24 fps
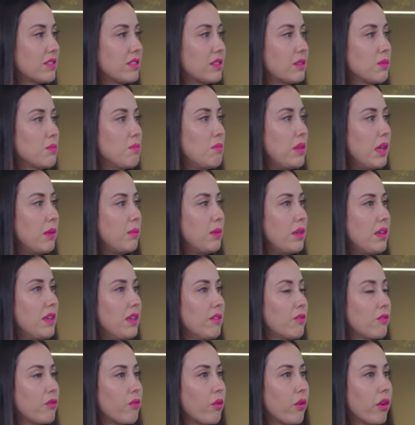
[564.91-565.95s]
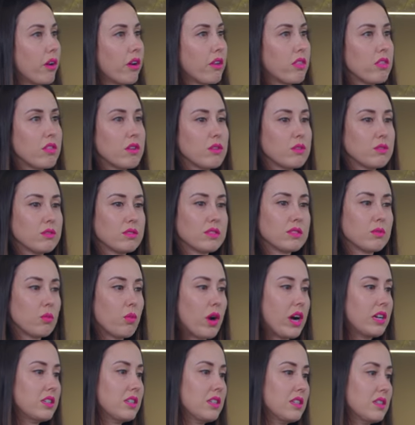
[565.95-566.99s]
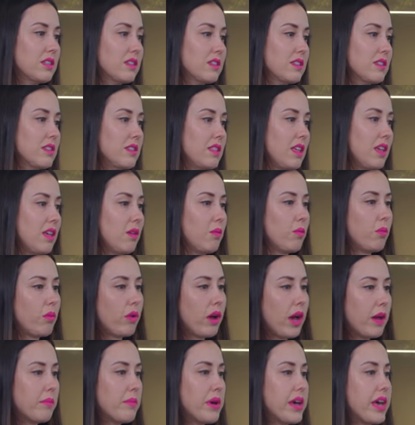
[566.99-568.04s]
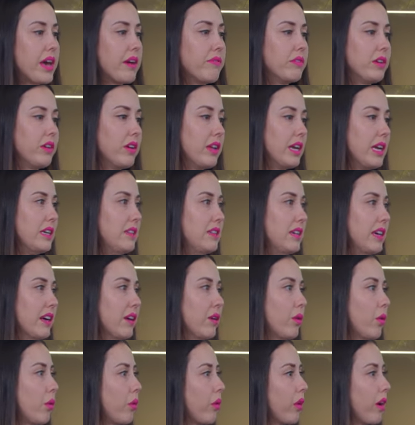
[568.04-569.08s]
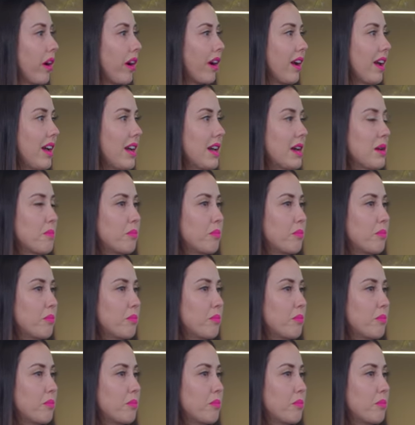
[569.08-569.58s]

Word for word: So maybe for those watching this and thinking, well, I might have a good idea, or,